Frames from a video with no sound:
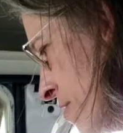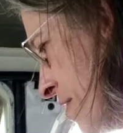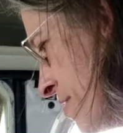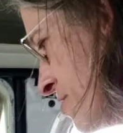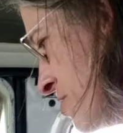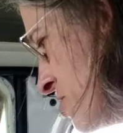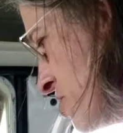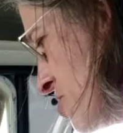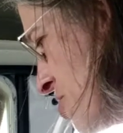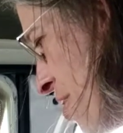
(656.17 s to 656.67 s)

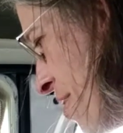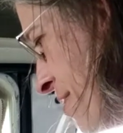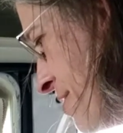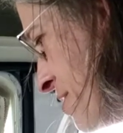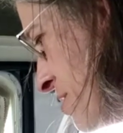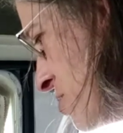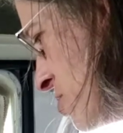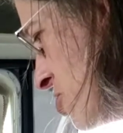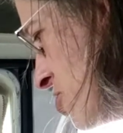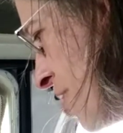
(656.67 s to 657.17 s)
that is
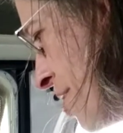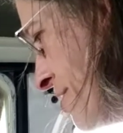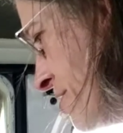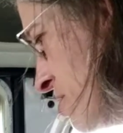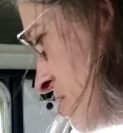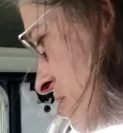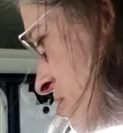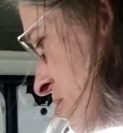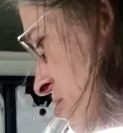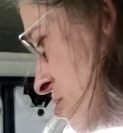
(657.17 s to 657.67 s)
nice.
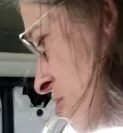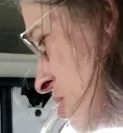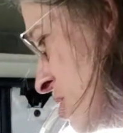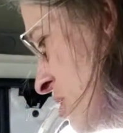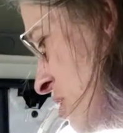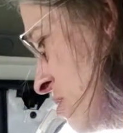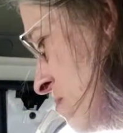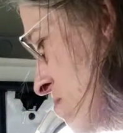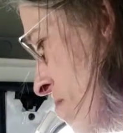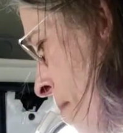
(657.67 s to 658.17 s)
Nice and
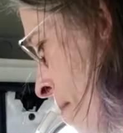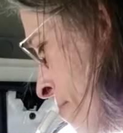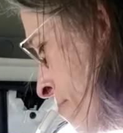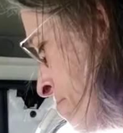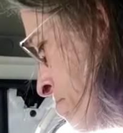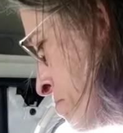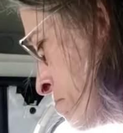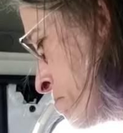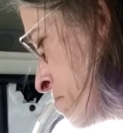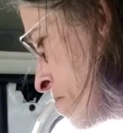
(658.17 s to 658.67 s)
clean.
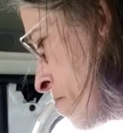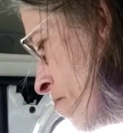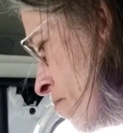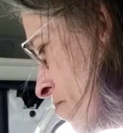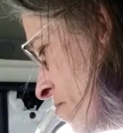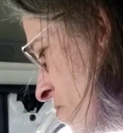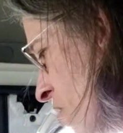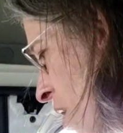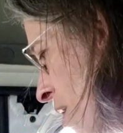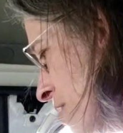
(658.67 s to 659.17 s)

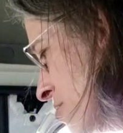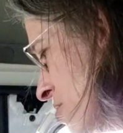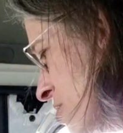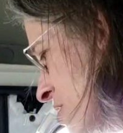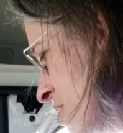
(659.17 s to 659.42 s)
Not